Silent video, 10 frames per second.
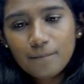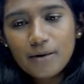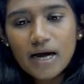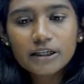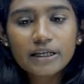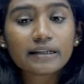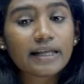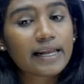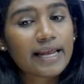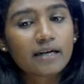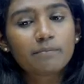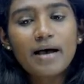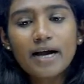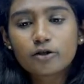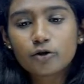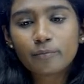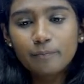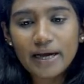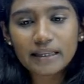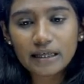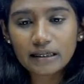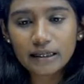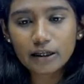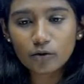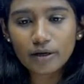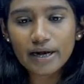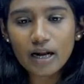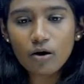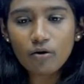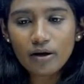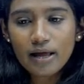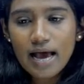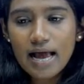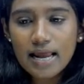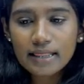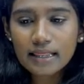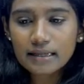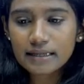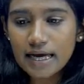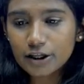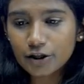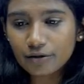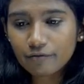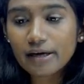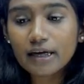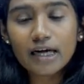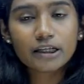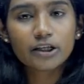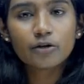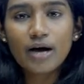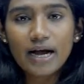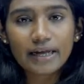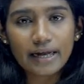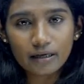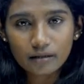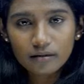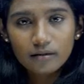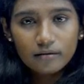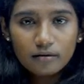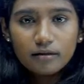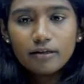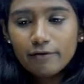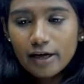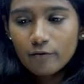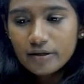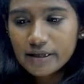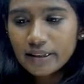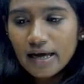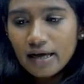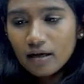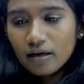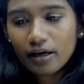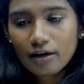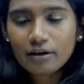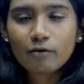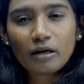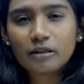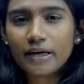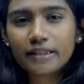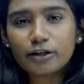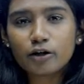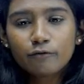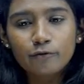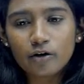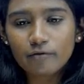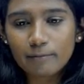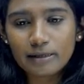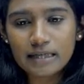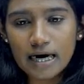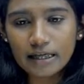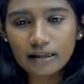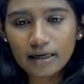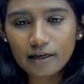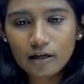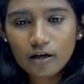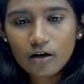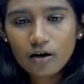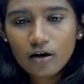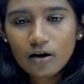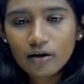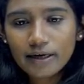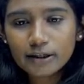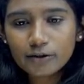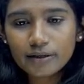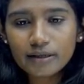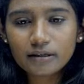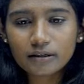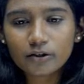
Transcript: Prashant, I'll get back to you by 3:30. Okay, now I'll end this session. We'll continue again the quiz in the evening one. 3:30 or 4, we'll be starting that. Okay, students.